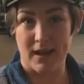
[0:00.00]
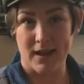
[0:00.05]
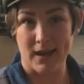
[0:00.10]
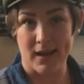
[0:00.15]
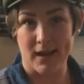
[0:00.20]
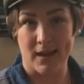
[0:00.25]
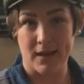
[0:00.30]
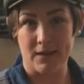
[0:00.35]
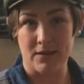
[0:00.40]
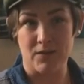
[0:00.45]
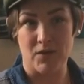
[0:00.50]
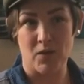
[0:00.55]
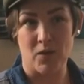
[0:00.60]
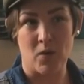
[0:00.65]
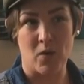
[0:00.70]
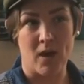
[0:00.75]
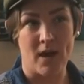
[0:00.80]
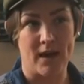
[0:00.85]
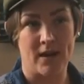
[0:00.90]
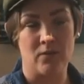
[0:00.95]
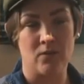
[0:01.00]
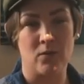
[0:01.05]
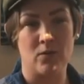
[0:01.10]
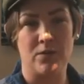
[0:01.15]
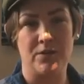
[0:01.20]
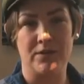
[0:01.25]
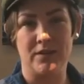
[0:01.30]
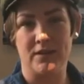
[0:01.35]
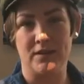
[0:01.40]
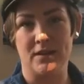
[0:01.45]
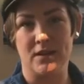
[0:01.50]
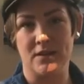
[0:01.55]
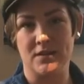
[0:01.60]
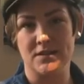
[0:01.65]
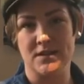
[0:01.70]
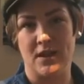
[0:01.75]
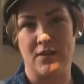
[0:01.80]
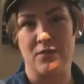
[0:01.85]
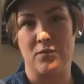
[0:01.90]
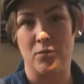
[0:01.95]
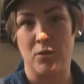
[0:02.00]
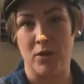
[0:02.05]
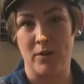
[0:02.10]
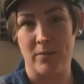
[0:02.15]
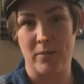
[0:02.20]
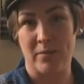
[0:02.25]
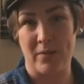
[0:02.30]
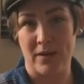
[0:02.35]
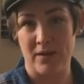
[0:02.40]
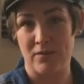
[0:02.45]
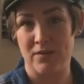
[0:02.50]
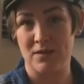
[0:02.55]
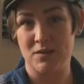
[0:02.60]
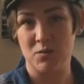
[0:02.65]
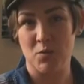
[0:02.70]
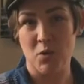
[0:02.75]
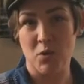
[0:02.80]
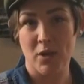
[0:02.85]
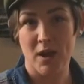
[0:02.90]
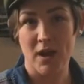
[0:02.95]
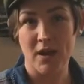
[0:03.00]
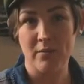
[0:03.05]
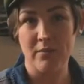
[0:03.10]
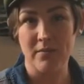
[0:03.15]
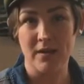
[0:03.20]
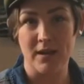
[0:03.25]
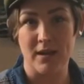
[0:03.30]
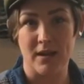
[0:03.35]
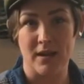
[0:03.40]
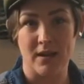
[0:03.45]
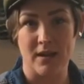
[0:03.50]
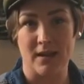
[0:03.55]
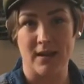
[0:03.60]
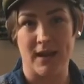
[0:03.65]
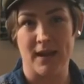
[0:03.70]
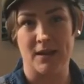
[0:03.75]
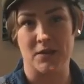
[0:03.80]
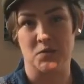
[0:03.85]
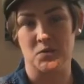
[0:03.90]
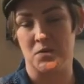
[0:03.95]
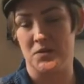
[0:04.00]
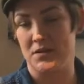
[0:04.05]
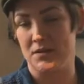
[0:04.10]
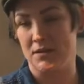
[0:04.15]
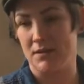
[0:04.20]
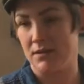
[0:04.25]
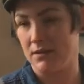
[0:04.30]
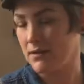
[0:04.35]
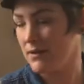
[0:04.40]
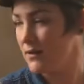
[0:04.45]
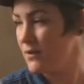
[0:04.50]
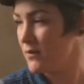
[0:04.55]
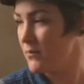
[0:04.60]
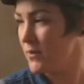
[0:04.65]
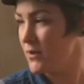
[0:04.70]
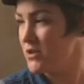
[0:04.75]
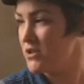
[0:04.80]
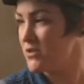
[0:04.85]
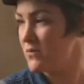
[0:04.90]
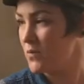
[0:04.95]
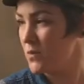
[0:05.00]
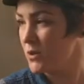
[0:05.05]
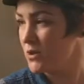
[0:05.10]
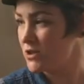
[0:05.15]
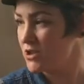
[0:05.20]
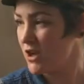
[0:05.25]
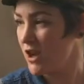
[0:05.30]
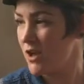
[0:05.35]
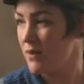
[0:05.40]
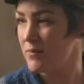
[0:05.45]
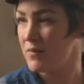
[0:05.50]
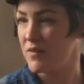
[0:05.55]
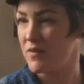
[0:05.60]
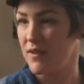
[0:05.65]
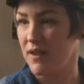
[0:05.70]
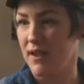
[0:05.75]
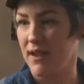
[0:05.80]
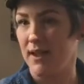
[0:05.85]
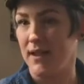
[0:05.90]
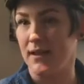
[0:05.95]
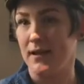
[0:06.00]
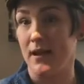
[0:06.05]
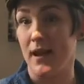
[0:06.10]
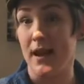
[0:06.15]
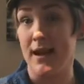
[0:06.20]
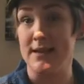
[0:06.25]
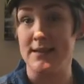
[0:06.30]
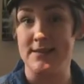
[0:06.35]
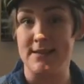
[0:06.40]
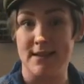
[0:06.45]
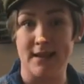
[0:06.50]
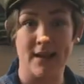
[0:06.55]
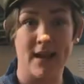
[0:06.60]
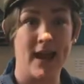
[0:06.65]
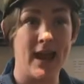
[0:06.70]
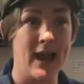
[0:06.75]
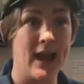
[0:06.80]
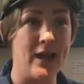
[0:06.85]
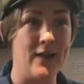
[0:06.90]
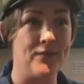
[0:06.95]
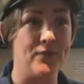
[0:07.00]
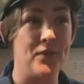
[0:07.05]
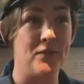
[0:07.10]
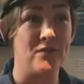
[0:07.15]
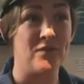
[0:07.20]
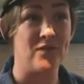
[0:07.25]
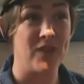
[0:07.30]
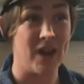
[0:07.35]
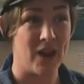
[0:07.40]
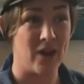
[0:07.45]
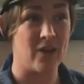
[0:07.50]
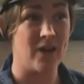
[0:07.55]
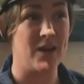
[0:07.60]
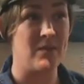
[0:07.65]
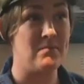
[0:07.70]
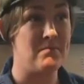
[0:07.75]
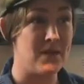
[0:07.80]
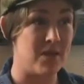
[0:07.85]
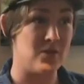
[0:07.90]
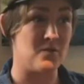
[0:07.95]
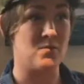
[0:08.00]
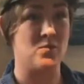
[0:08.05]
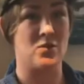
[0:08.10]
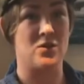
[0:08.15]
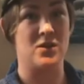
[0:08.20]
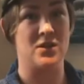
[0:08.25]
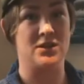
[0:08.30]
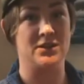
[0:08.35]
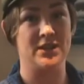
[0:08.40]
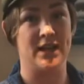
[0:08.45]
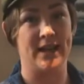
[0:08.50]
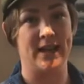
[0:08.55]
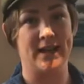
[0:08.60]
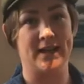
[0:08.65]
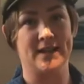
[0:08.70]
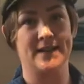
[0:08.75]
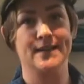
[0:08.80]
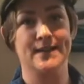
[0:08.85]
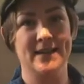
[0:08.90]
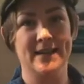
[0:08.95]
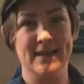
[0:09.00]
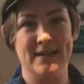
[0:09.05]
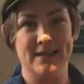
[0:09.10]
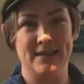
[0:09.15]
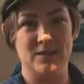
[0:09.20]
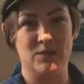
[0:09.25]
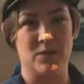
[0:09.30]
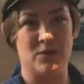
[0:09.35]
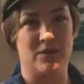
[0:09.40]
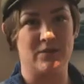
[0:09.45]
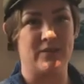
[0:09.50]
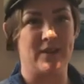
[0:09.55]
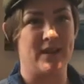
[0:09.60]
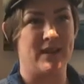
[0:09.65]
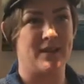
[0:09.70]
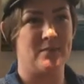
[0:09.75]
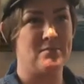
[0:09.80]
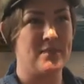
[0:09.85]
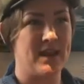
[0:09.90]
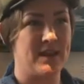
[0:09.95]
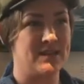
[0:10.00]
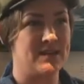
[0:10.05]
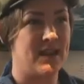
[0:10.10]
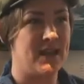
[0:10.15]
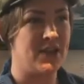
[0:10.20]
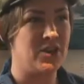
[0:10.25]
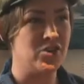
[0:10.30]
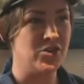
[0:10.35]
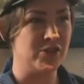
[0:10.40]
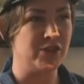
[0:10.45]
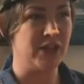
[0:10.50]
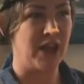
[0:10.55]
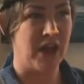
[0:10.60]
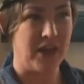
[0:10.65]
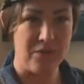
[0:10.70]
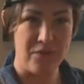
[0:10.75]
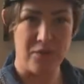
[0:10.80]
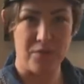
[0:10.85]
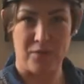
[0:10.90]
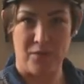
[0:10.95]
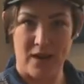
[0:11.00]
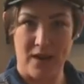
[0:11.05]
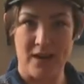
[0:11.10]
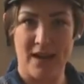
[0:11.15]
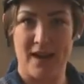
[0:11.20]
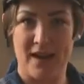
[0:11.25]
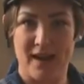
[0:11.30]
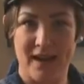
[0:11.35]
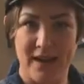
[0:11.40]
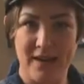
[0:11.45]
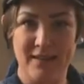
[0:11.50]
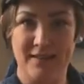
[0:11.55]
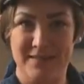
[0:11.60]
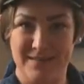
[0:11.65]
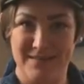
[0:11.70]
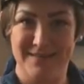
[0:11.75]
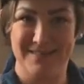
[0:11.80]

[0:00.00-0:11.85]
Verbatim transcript: And so I enrolled in their self employment benefits program and engaged with the, uh, in a bunch of workshops. And I did have very minimal, like, sort of like maintain your life funding.